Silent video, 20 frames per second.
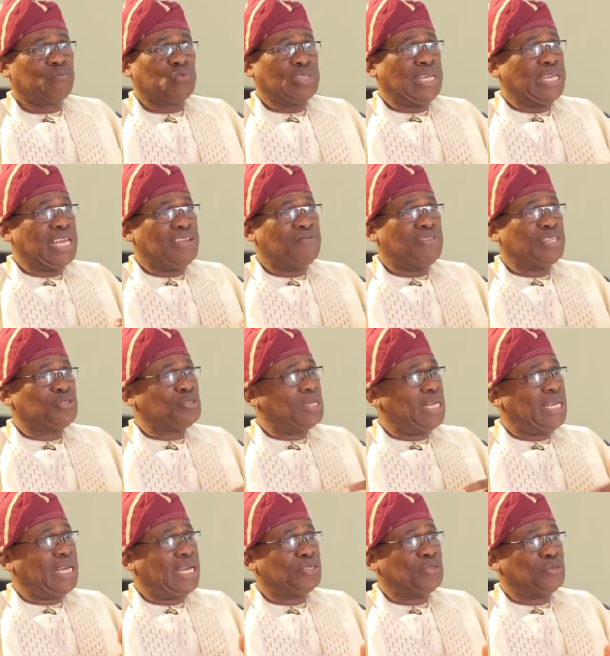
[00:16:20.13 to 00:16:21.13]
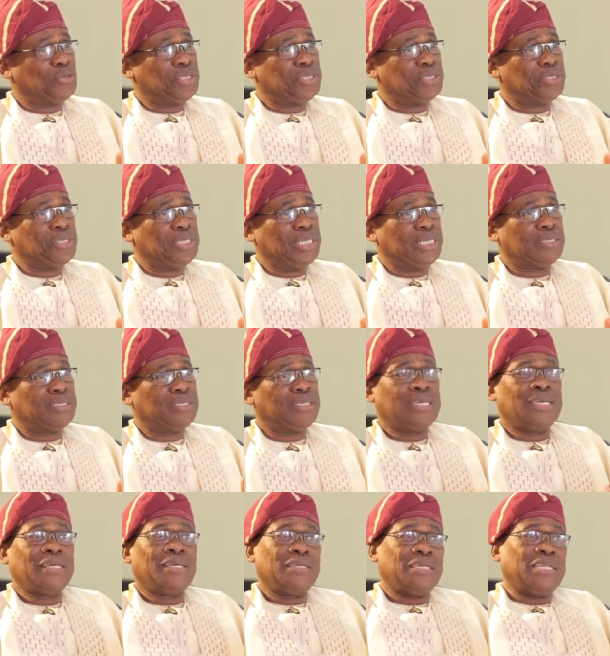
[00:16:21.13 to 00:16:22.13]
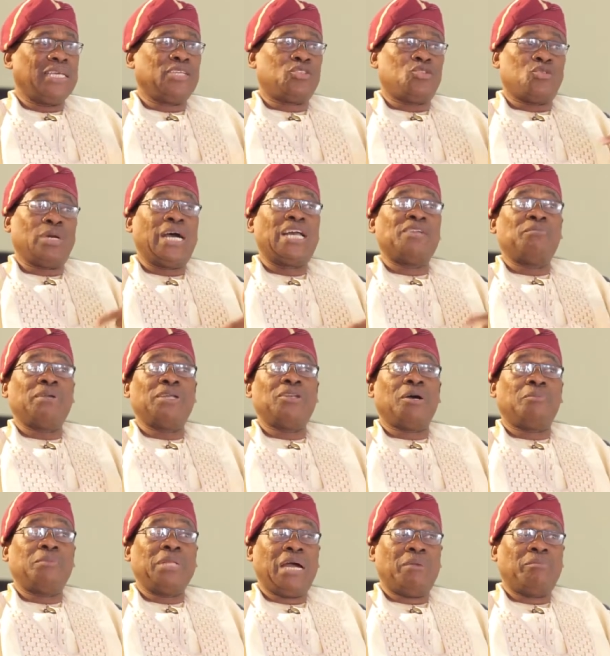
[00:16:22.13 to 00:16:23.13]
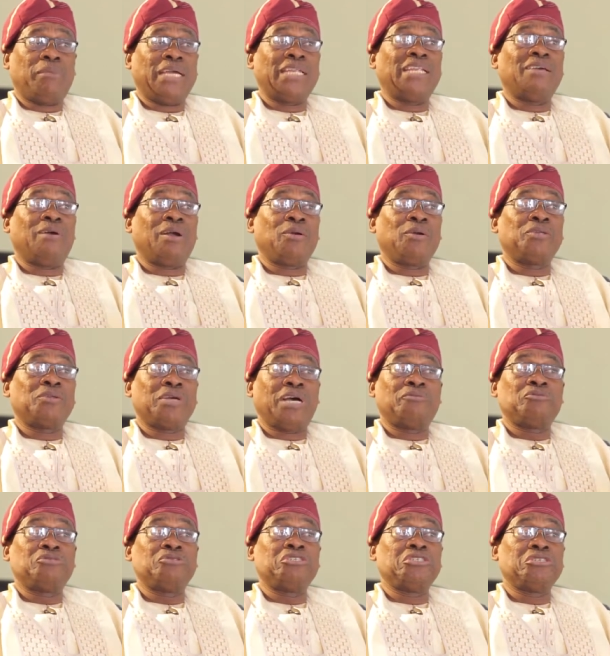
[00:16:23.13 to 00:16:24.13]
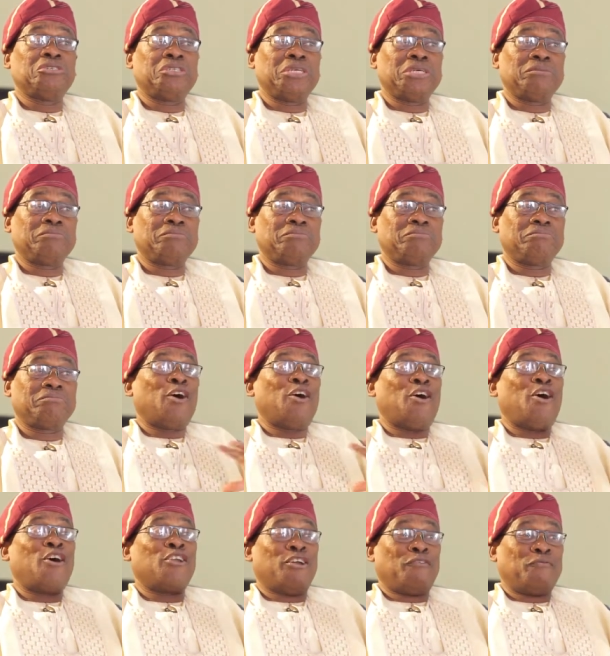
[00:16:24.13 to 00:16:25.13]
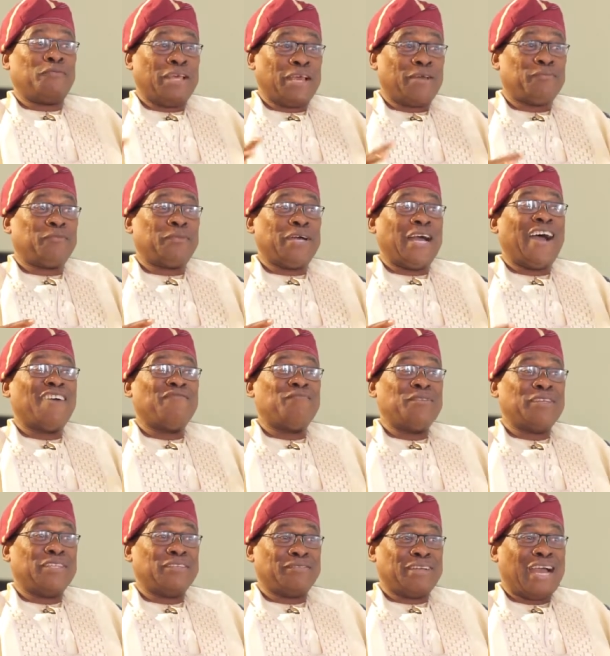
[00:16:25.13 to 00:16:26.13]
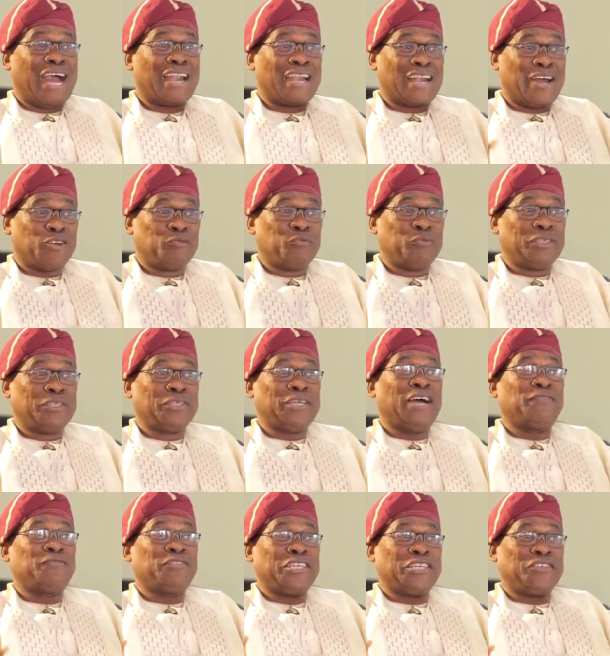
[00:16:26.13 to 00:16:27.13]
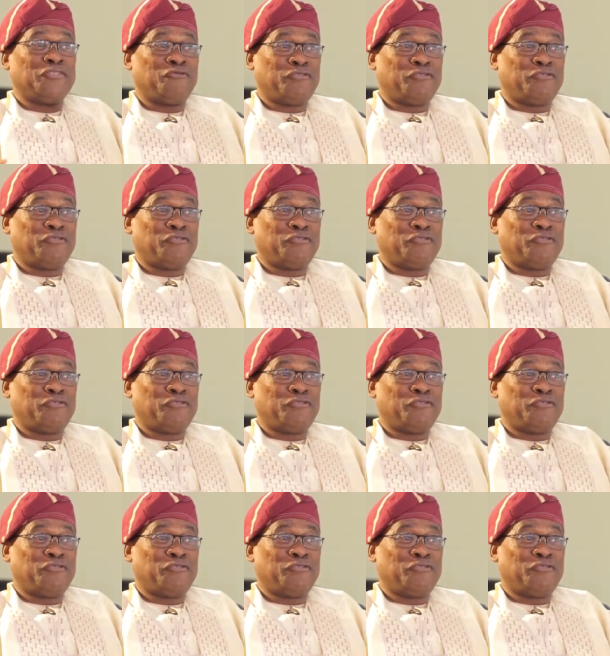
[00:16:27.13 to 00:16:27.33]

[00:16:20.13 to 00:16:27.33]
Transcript: and I eventually had two children, they too had made up their mind they were going to have two children. All of them have been around me. I've taken